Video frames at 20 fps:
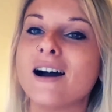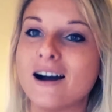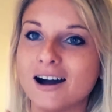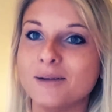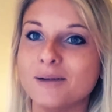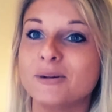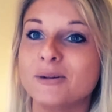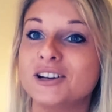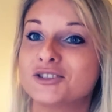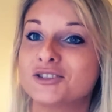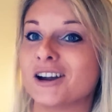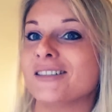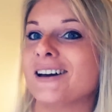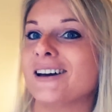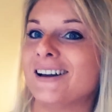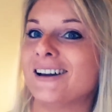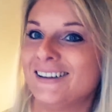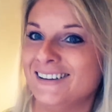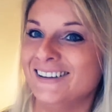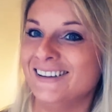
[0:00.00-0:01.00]
I might try
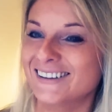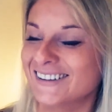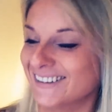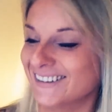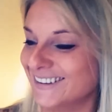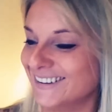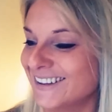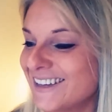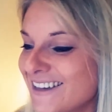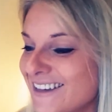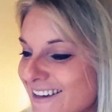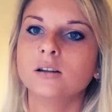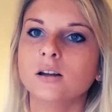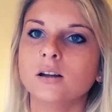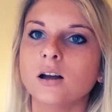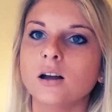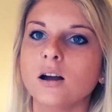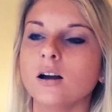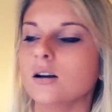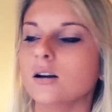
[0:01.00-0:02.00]

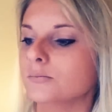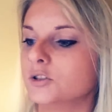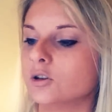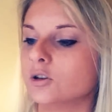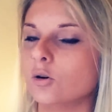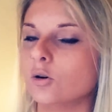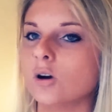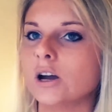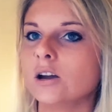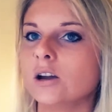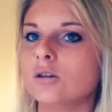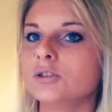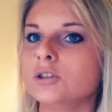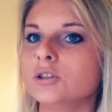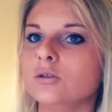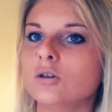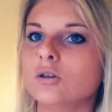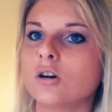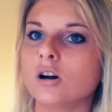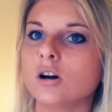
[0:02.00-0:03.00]
that. So I
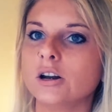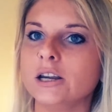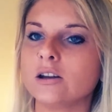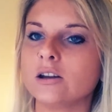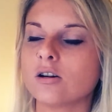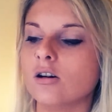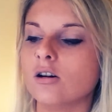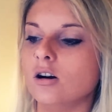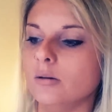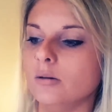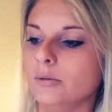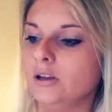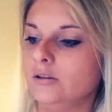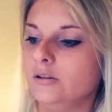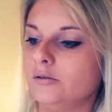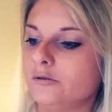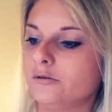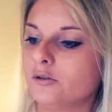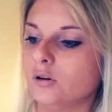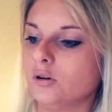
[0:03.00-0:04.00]
also got a
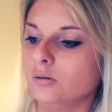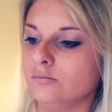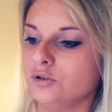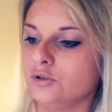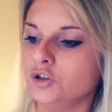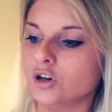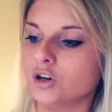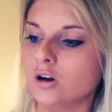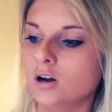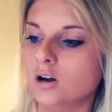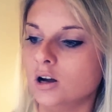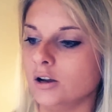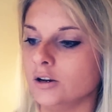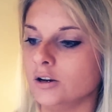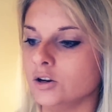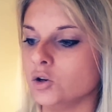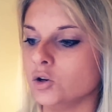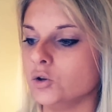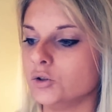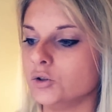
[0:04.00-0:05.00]
comment from
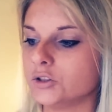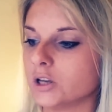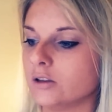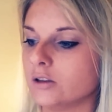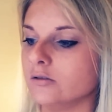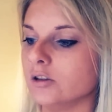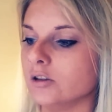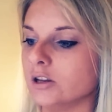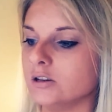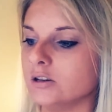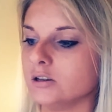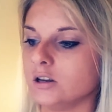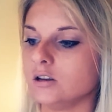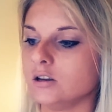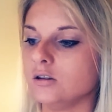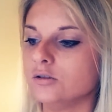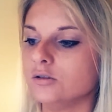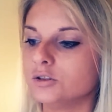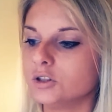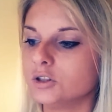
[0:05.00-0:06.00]
John who said that he
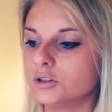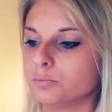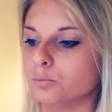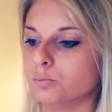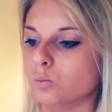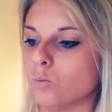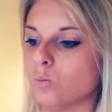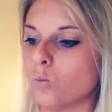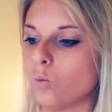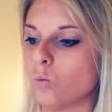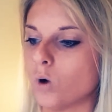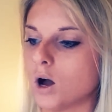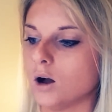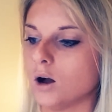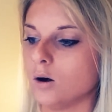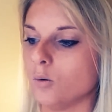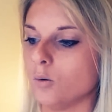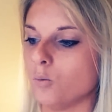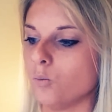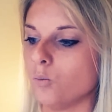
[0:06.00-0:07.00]
uses
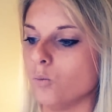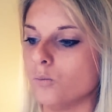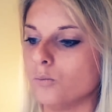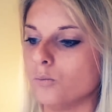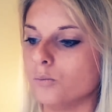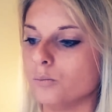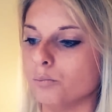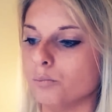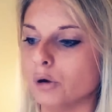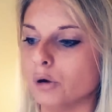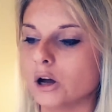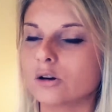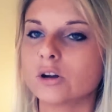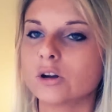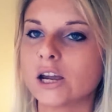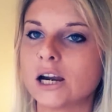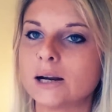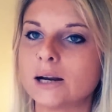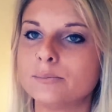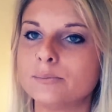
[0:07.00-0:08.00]
bottle
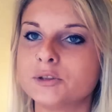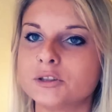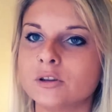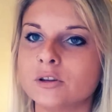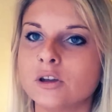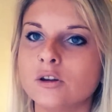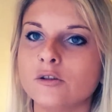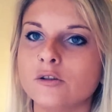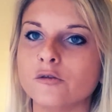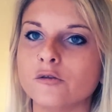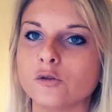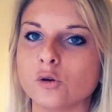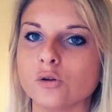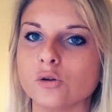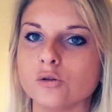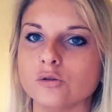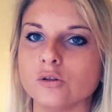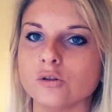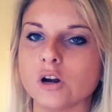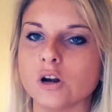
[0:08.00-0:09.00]
caps
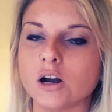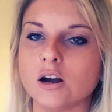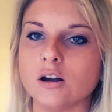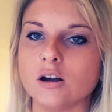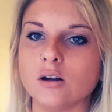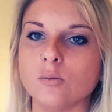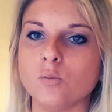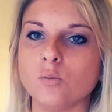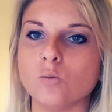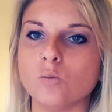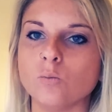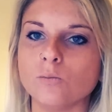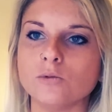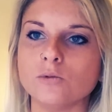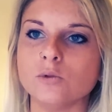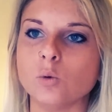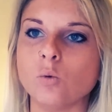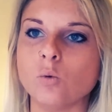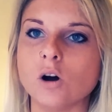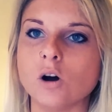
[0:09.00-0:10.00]
for
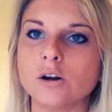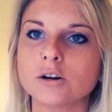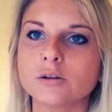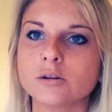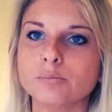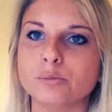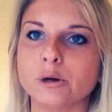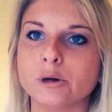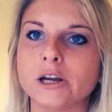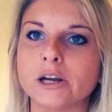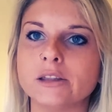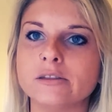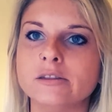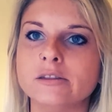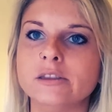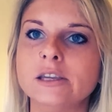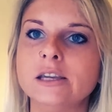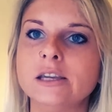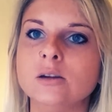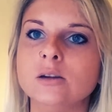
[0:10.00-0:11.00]
the water, but
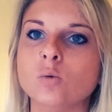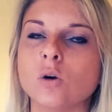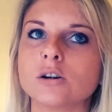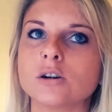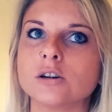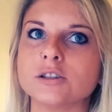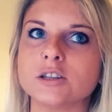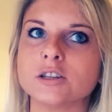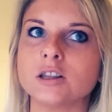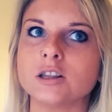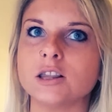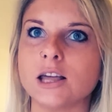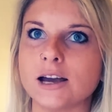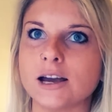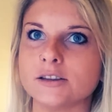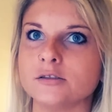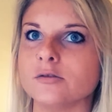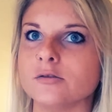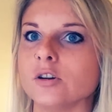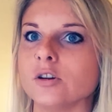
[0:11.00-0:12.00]
the water doesn't
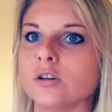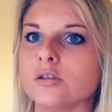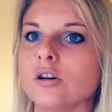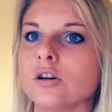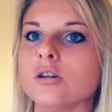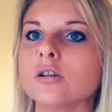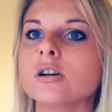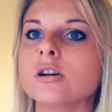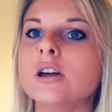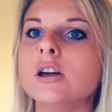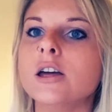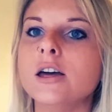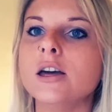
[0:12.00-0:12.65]
last very long.